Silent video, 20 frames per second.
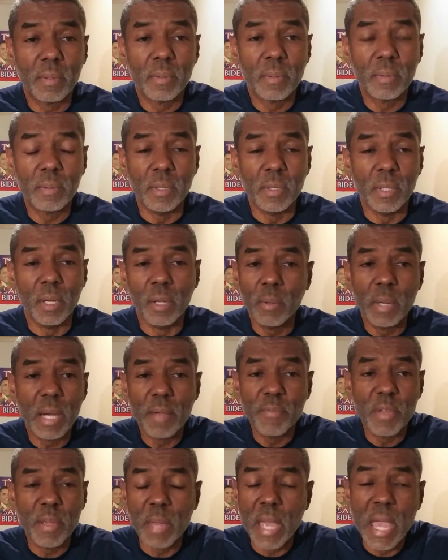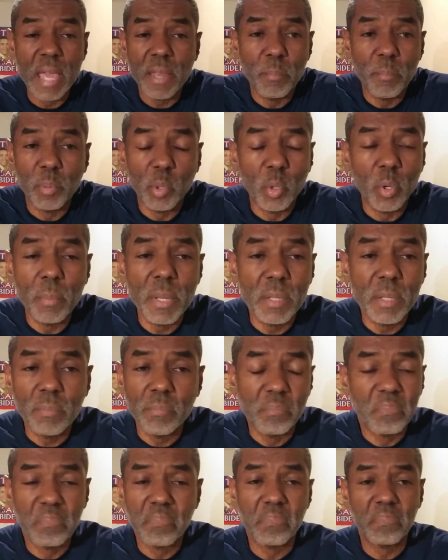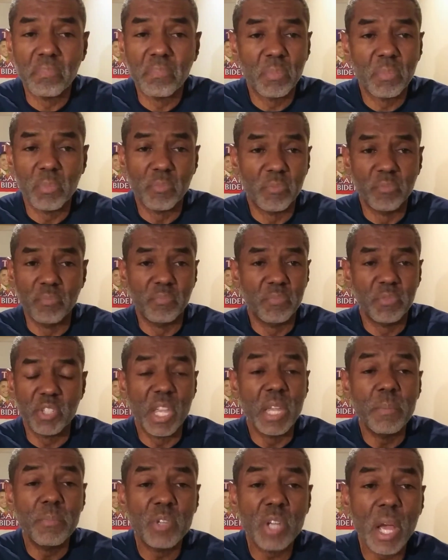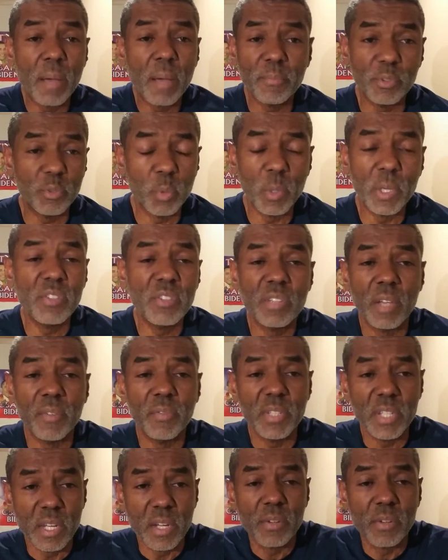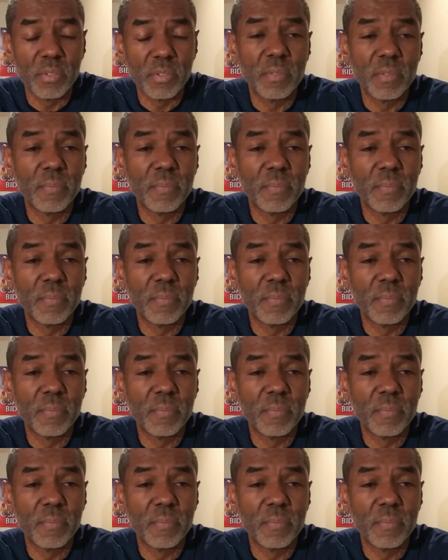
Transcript: You know, I've had employment, same job for 27 years.